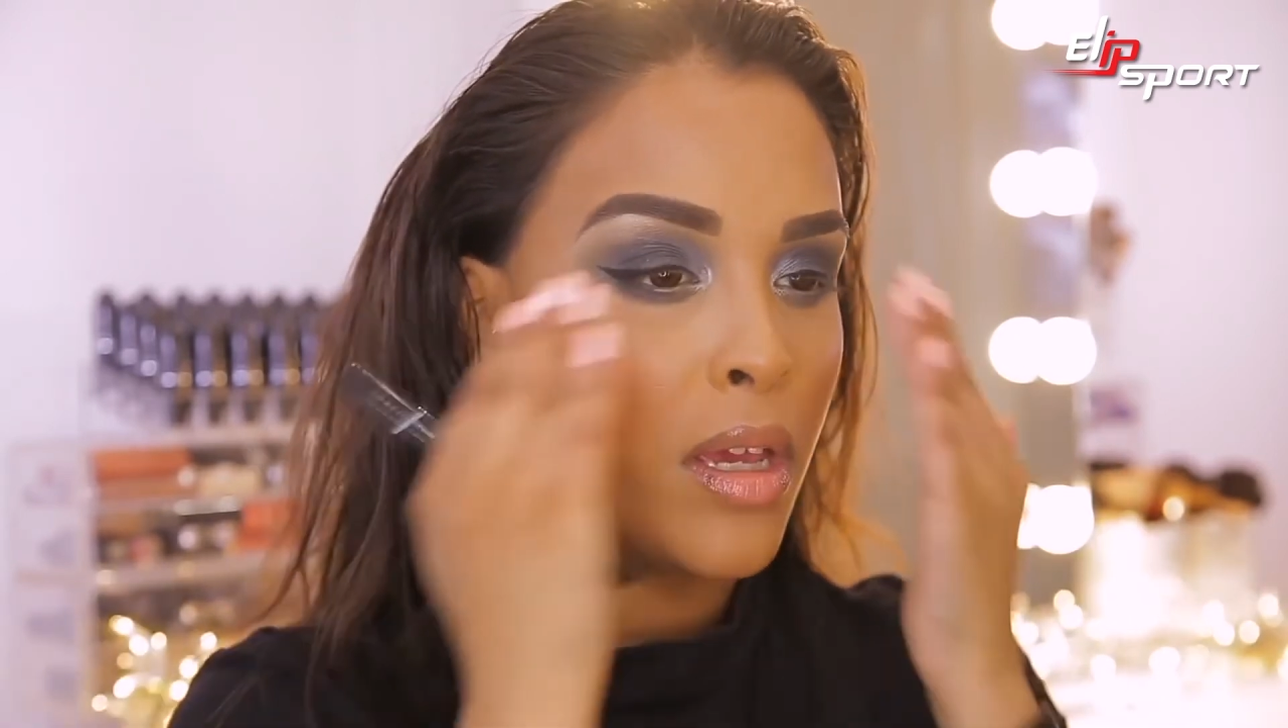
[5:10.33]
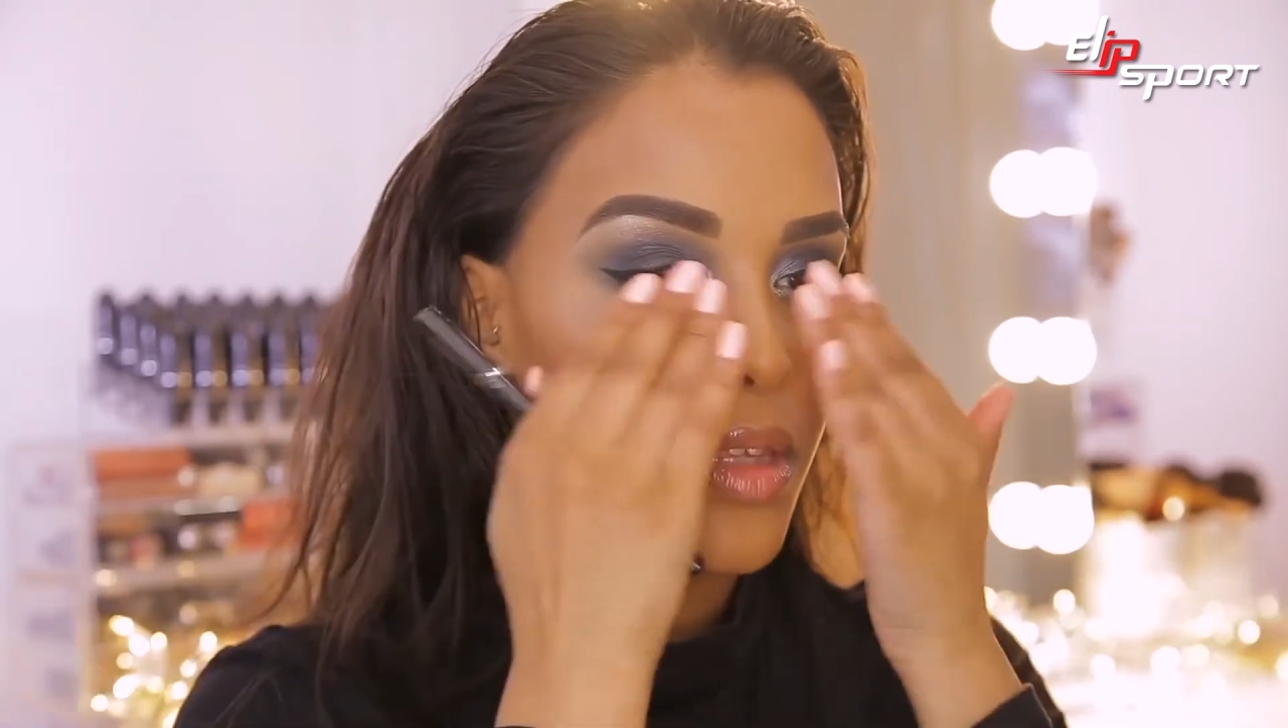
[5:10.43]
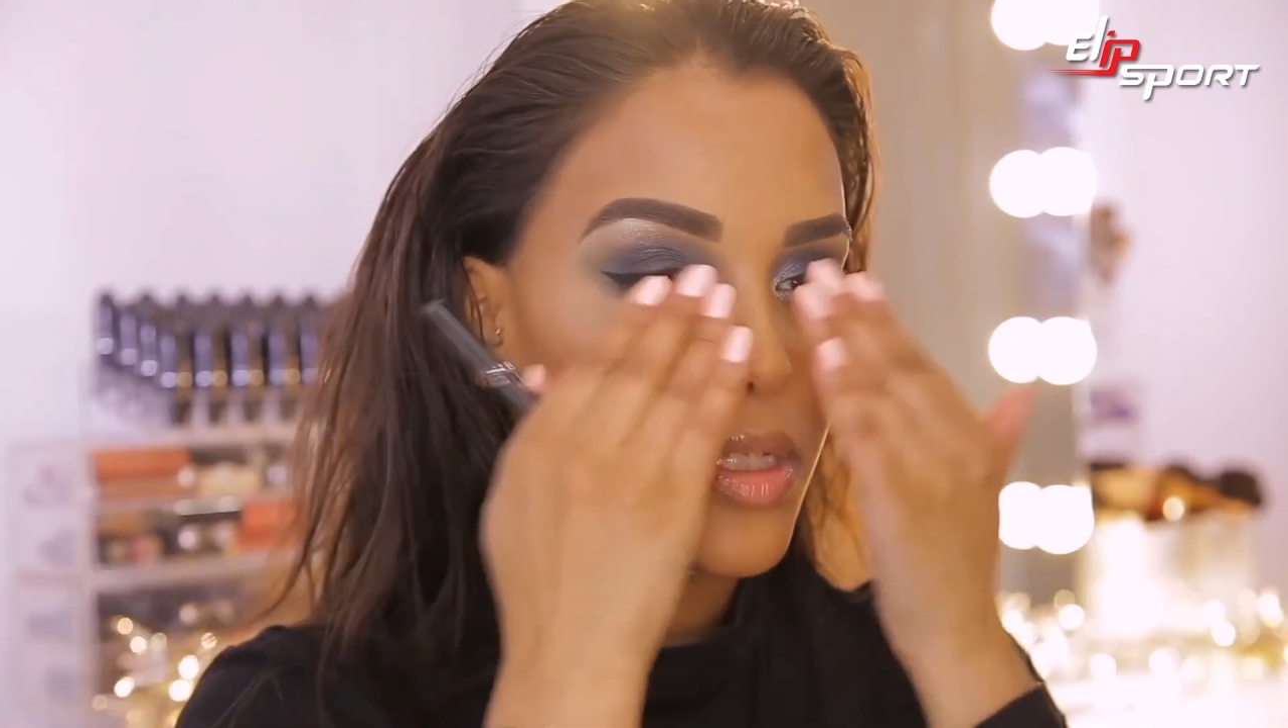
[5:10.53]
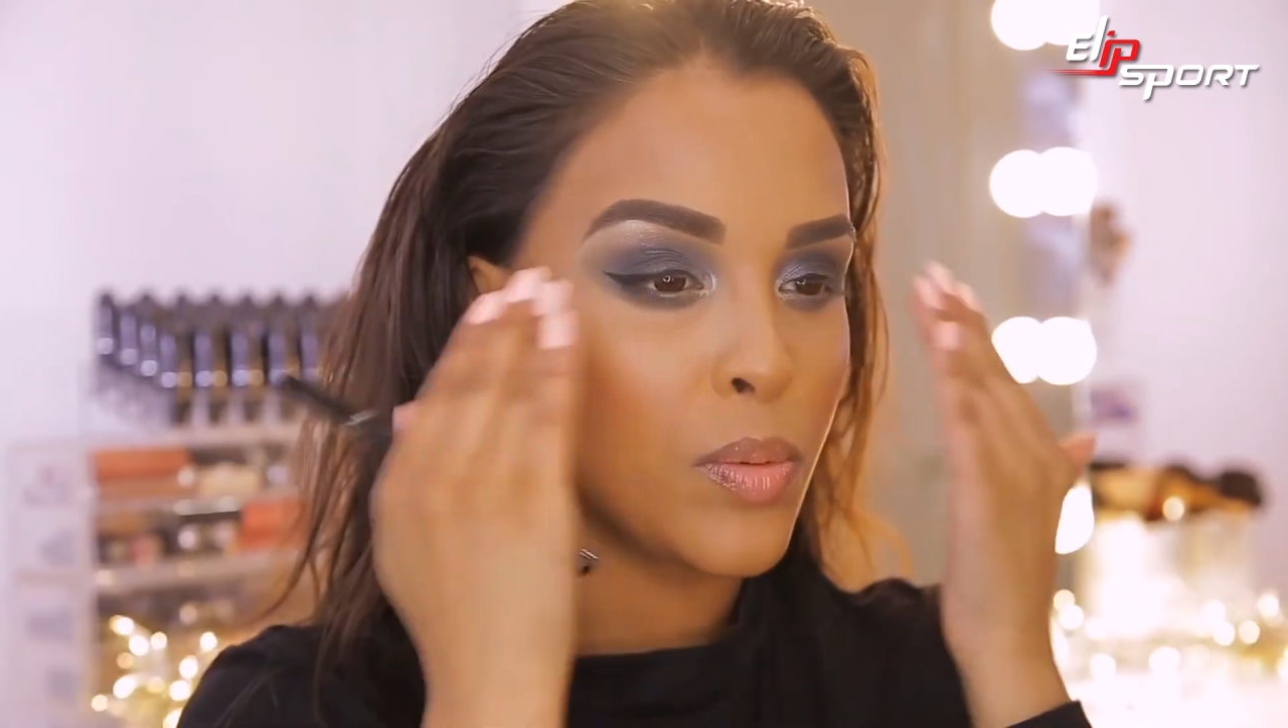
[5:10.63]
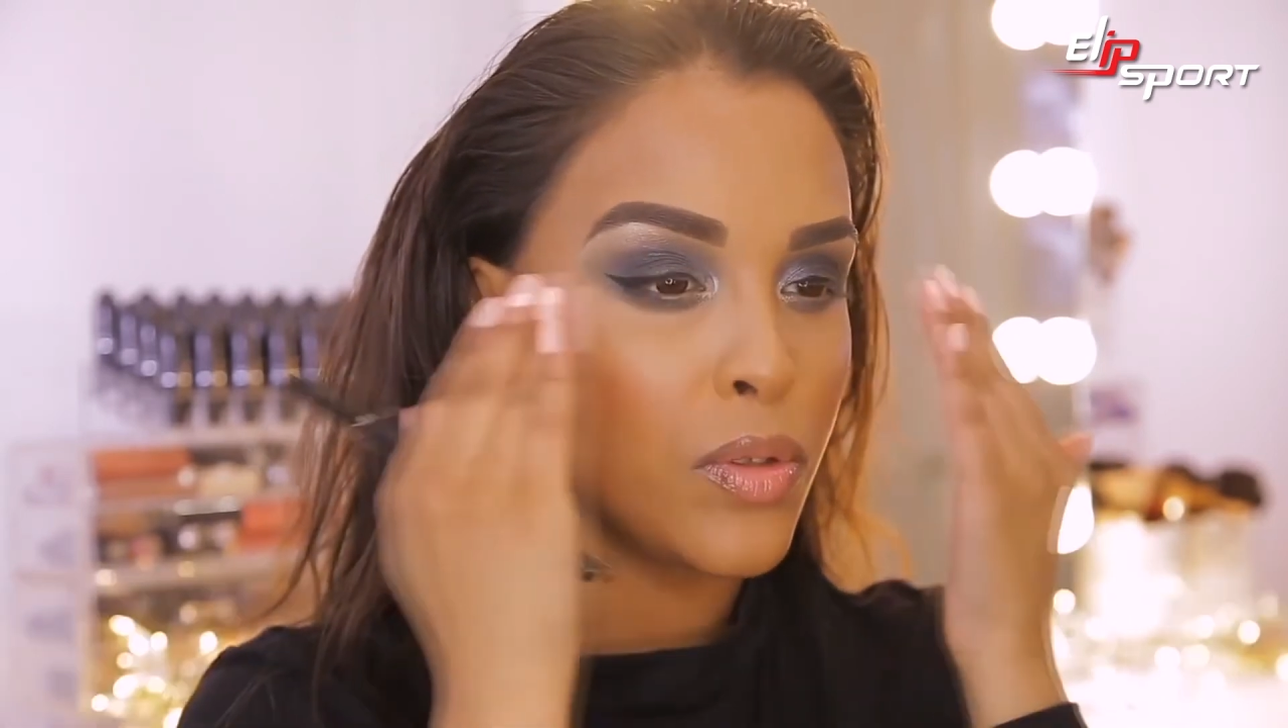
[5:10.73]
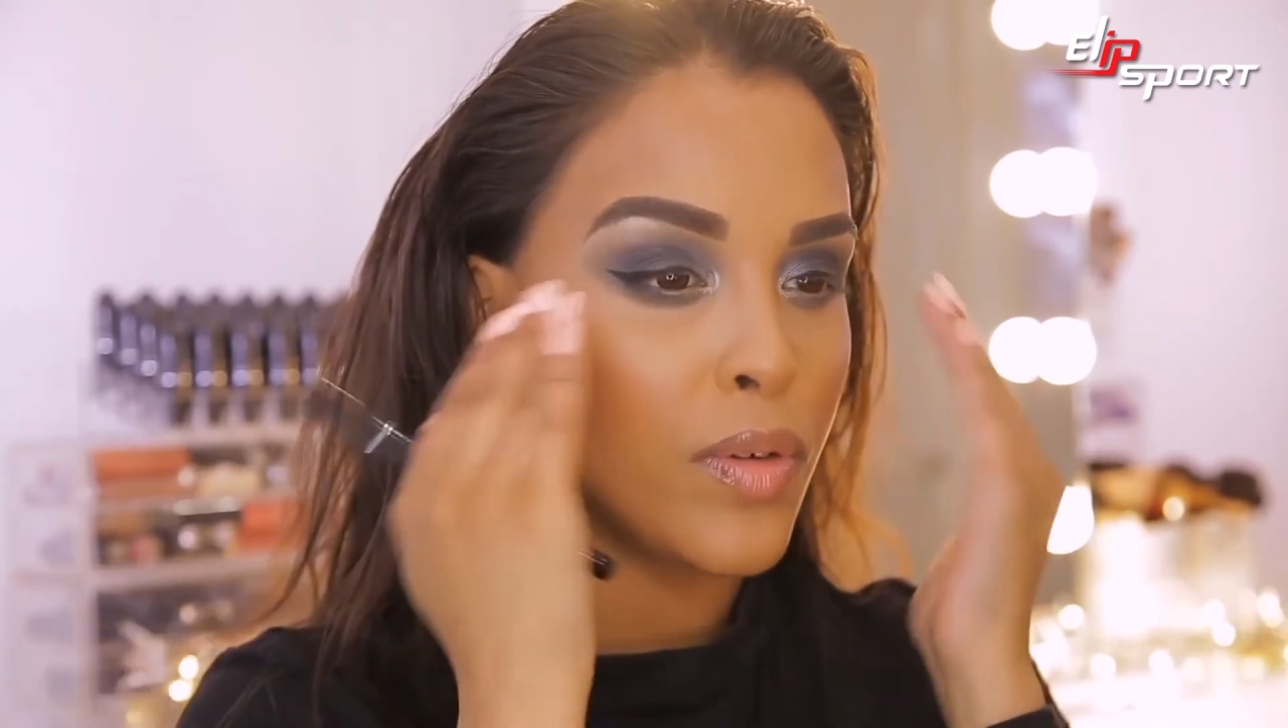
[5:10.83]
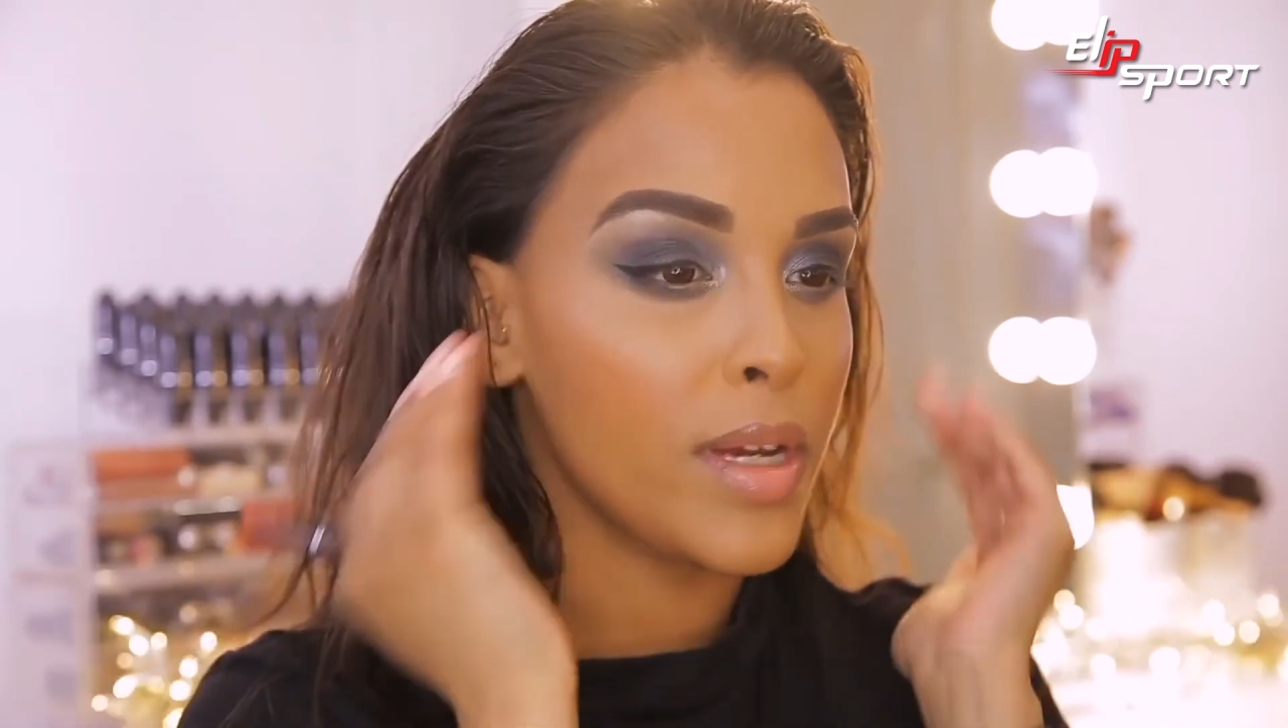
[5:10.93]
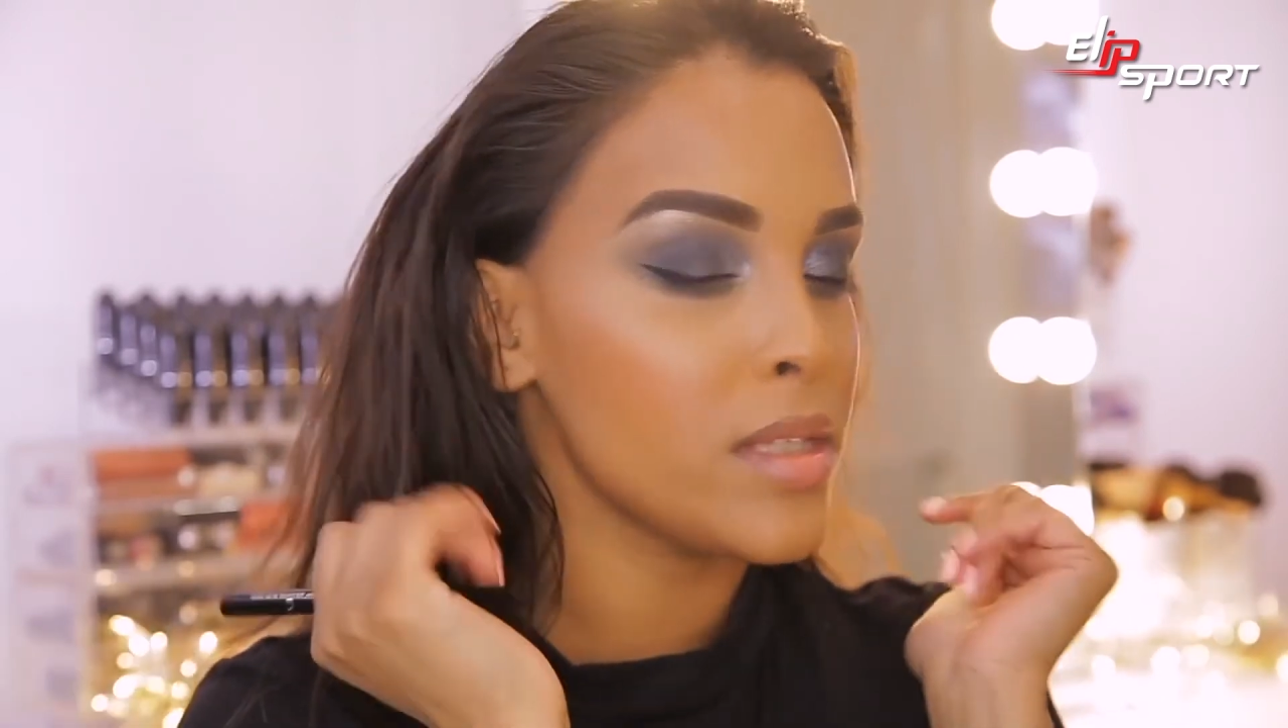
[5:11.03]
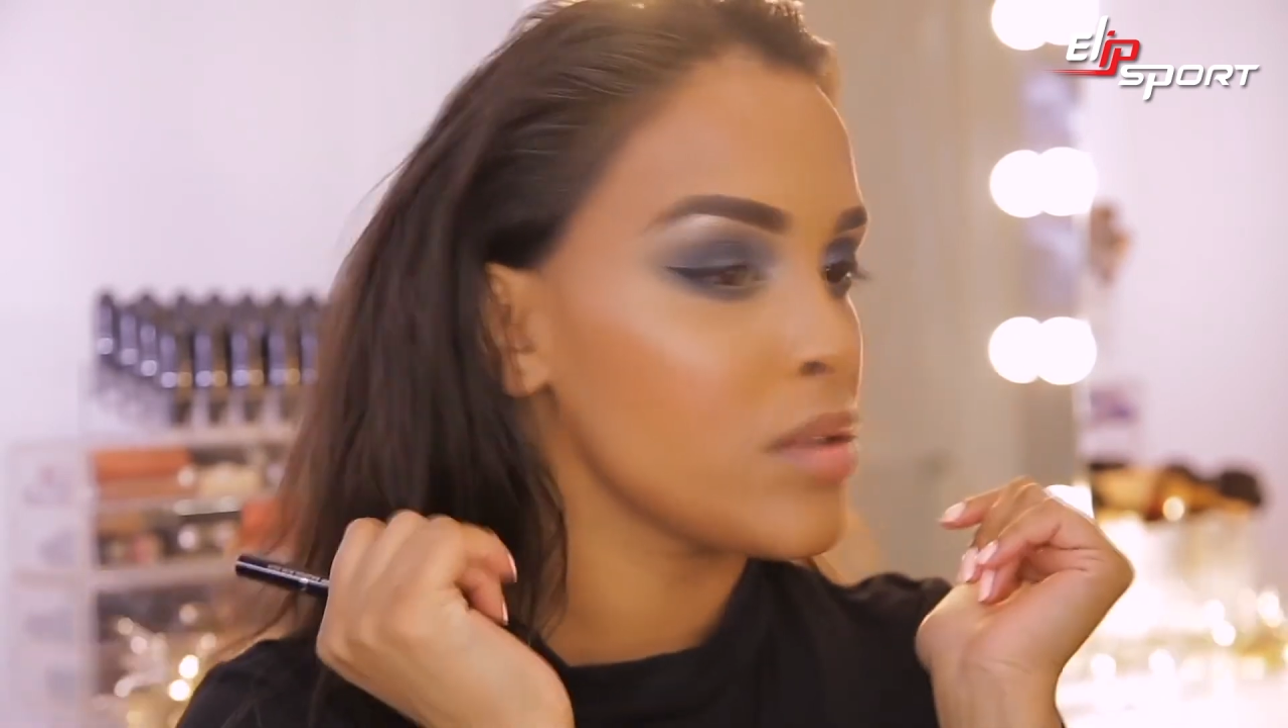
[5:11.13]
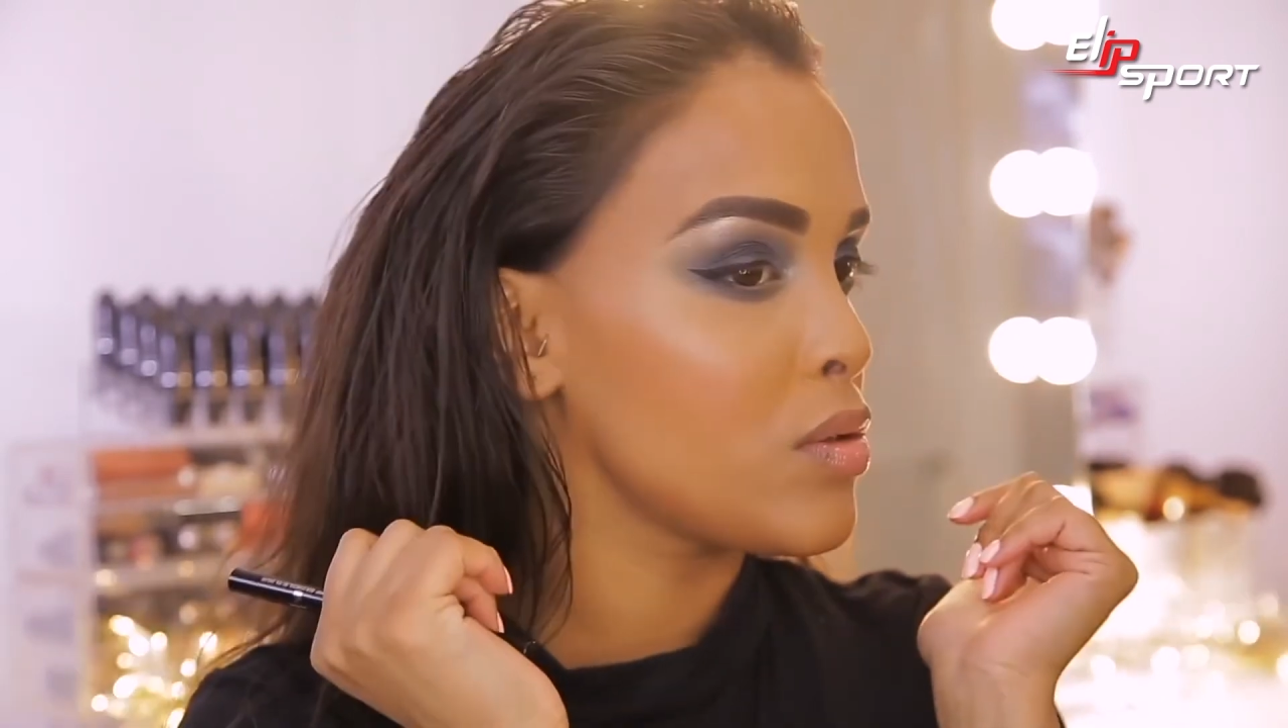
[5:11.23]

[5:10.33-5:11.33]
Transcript: This one dries